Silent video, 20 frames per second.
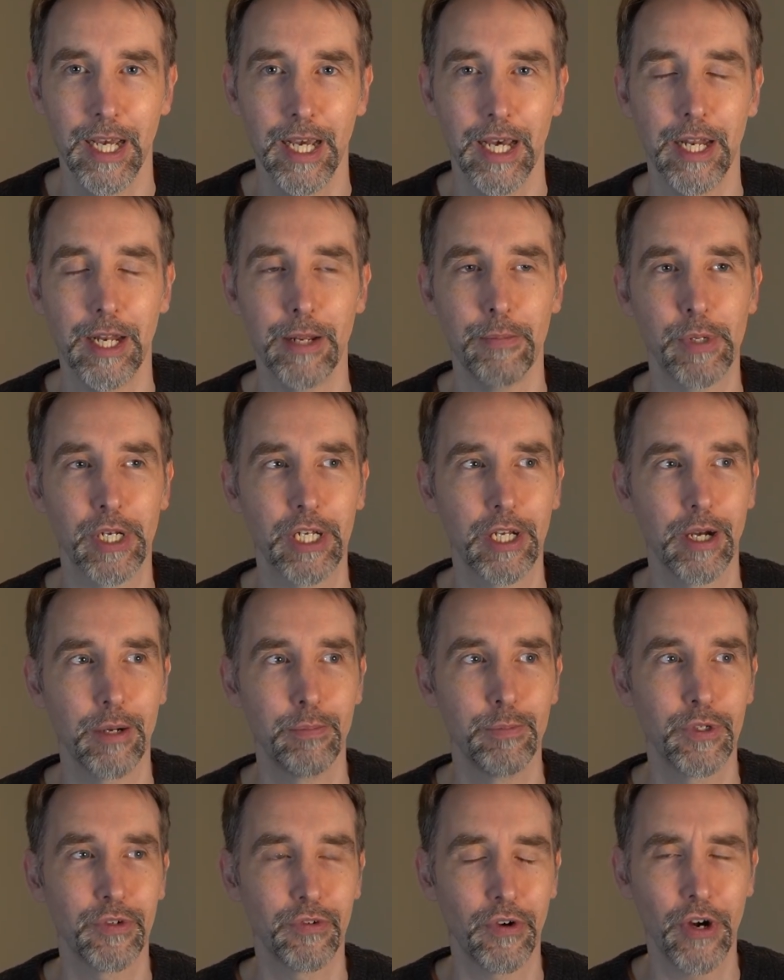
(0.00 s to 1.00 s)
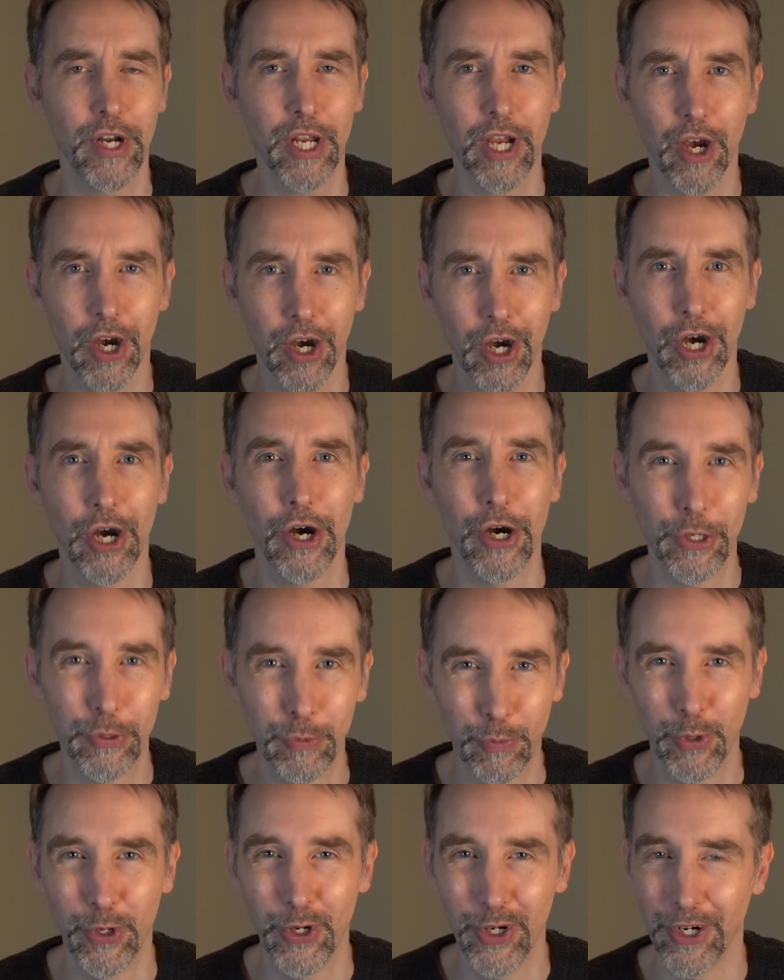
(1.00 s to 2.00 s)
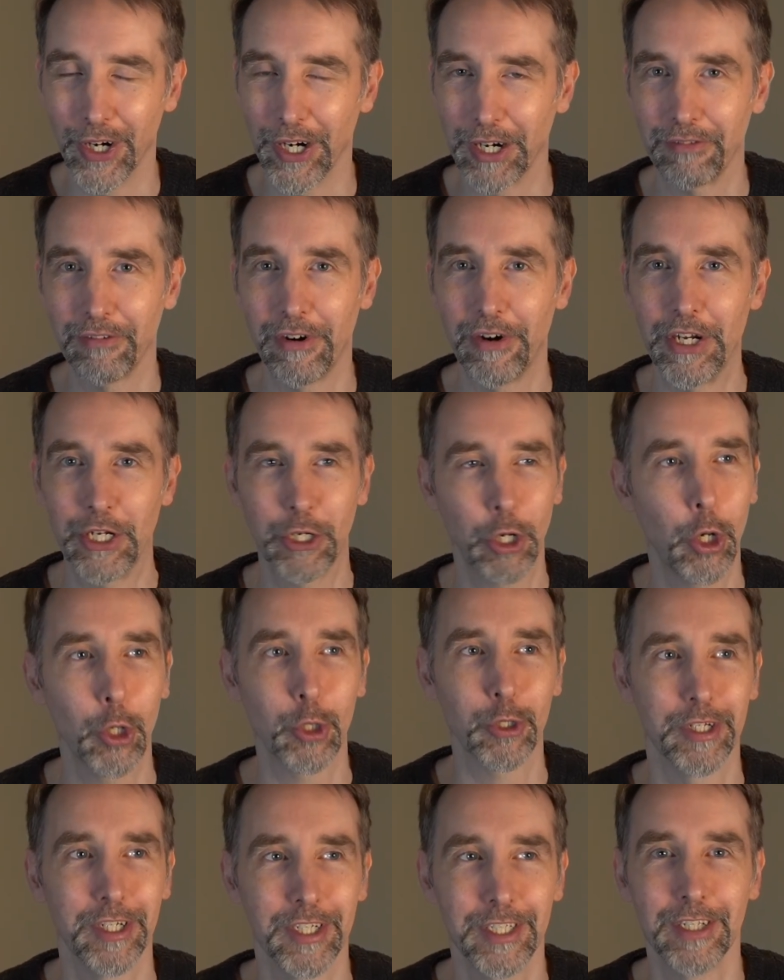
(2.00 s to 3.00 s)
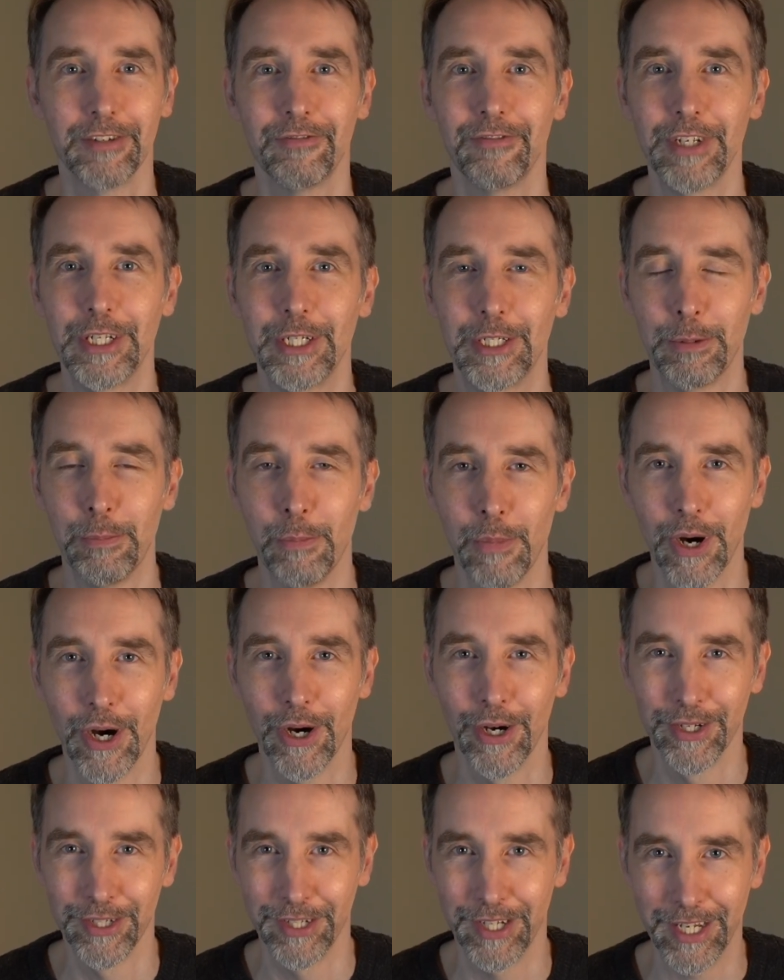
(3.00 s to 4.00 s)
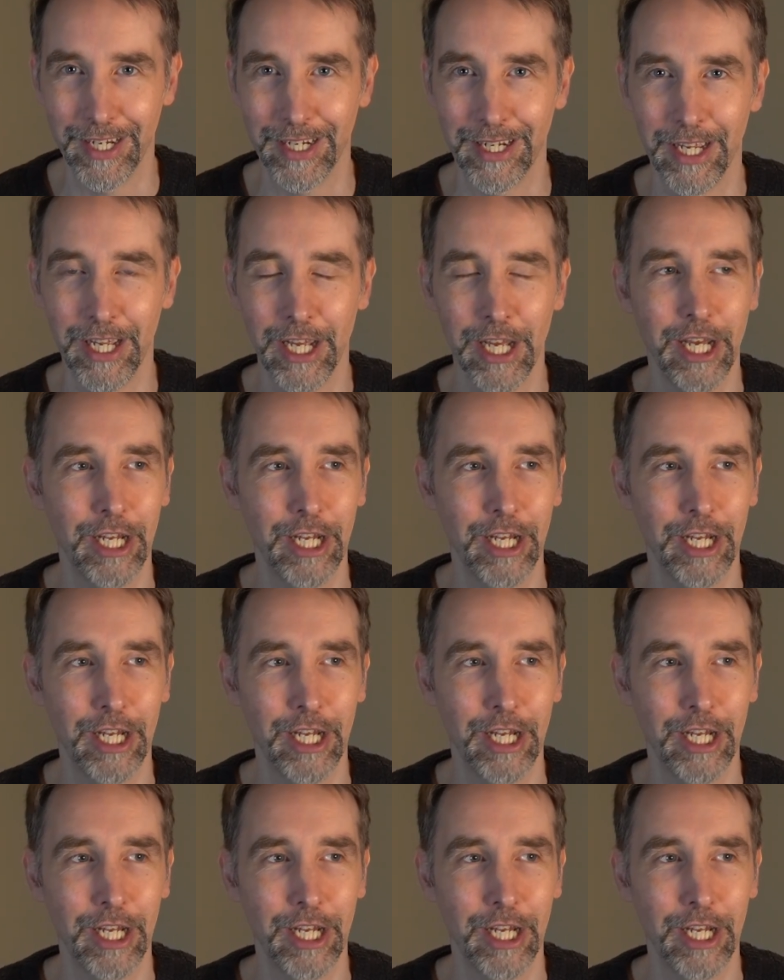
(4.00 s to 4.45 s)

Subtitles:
And it becomes very hard work, very cognitively demanding